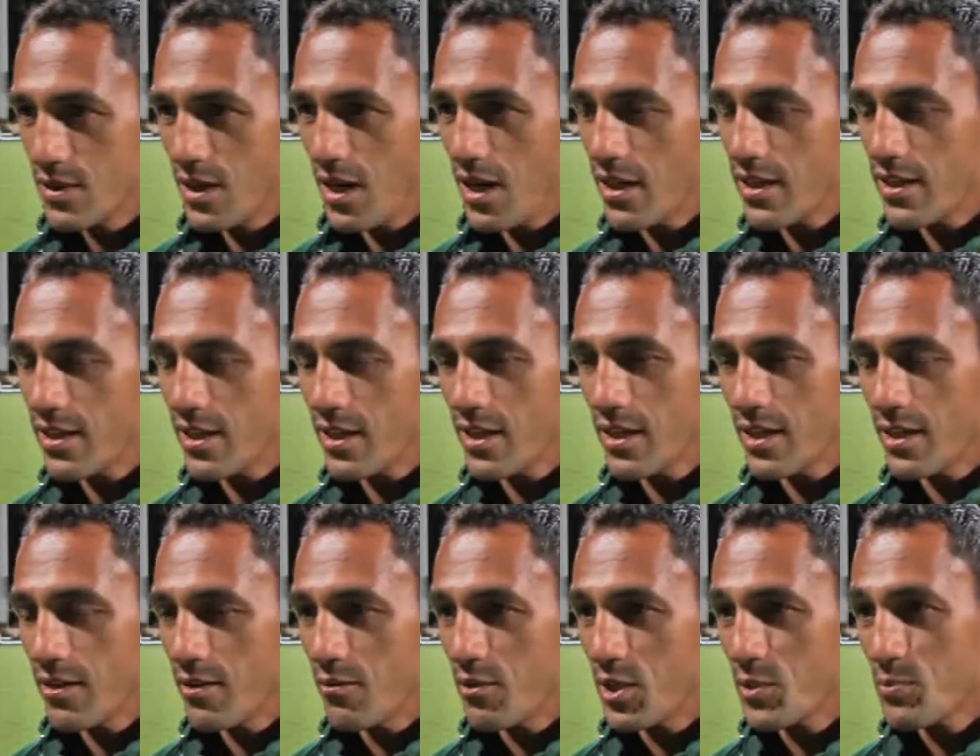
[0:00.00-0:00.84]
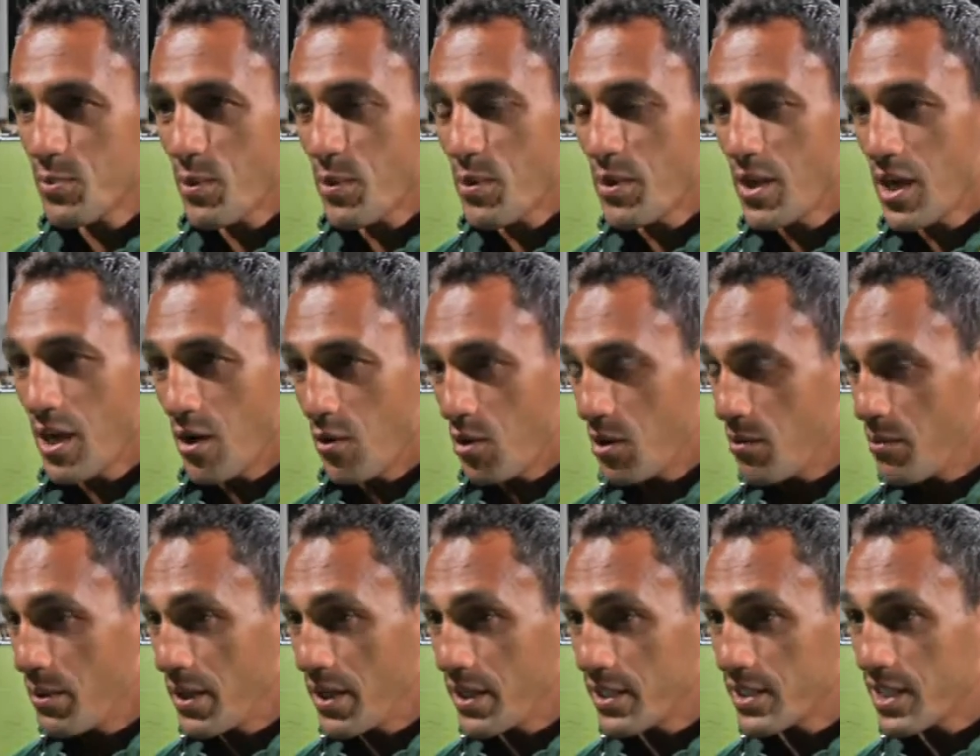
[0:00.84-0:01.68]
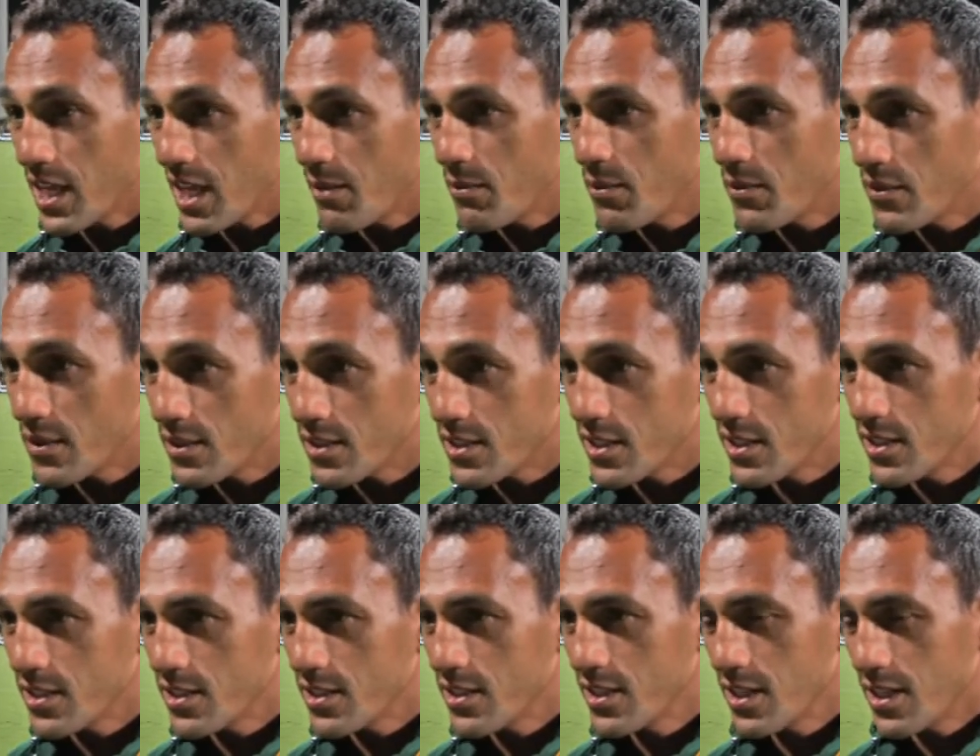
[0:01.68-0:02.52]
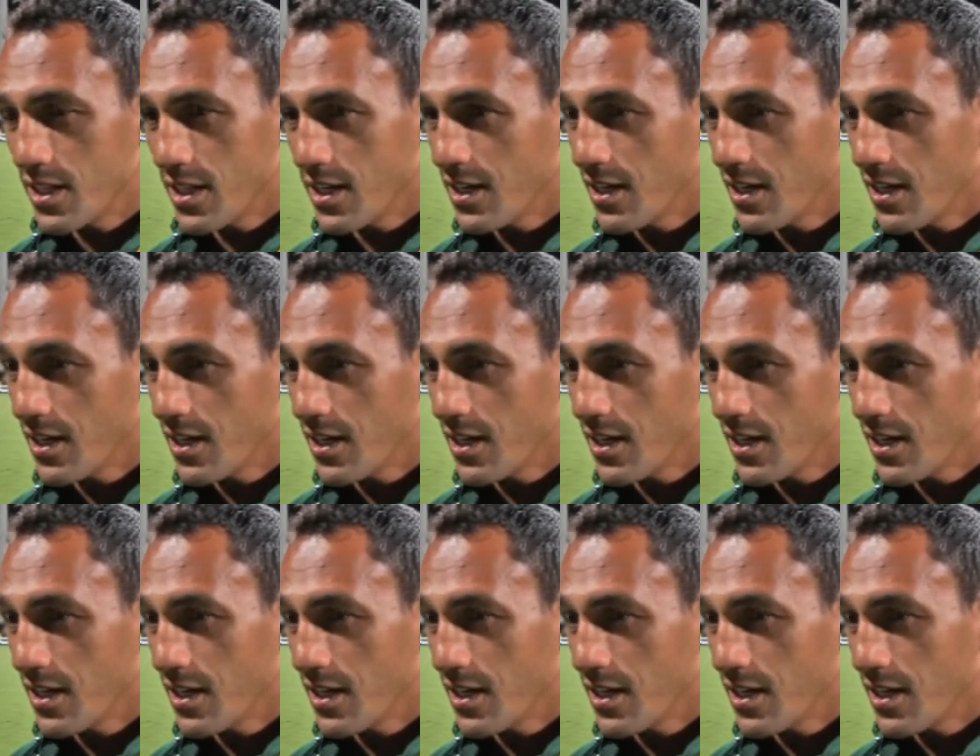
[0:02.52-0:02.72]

No, I think uh, it was probably our biggest game of the season.